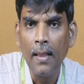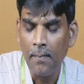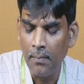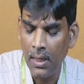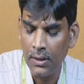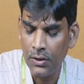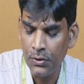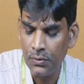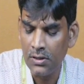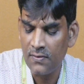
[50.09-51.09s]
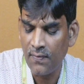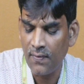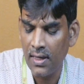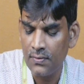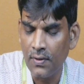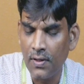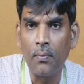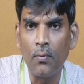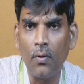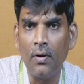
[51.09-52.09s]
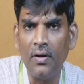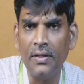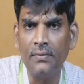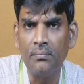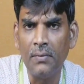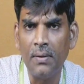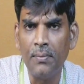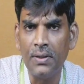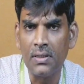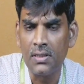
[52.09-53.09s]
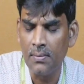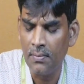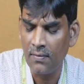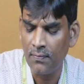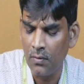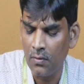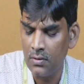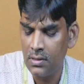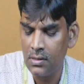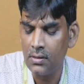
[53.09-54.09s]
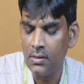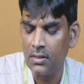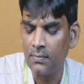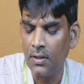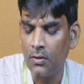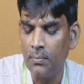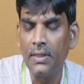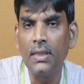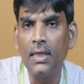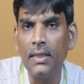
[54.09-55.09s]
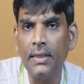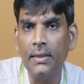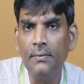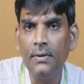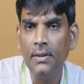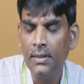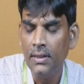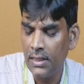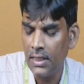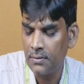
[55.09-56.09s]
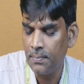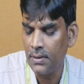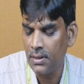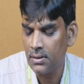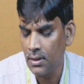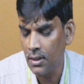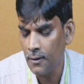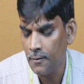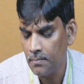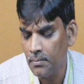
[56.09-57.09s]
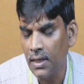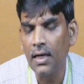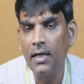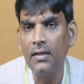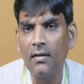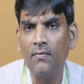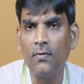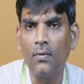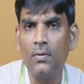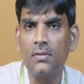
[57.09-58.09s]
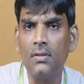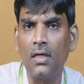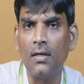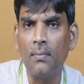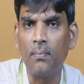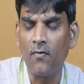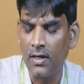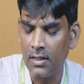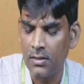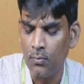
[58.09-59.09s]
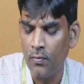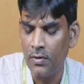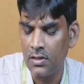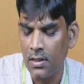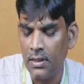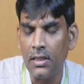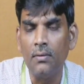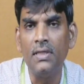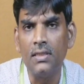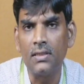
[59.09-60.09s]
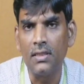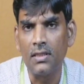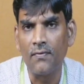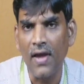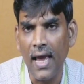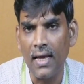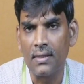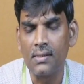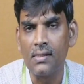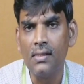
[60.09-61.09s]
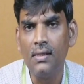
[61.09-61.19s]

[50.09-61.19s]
but due to this flux we are following maybe the similar force, that is why automatically it experiences the mechanical force, the plunger is moving a little bit distance of x.